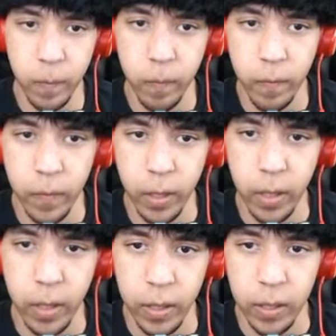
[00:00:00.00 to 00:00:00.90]

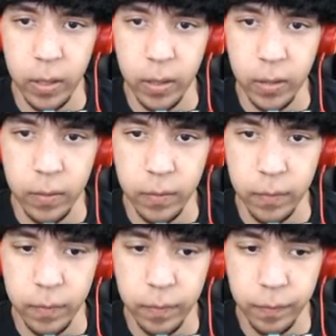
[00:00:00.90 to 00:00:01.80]

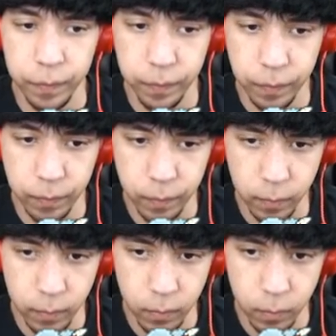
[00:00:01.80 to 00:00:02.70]

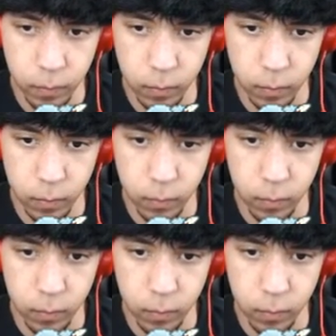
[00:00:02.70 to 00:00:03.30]
[no speech]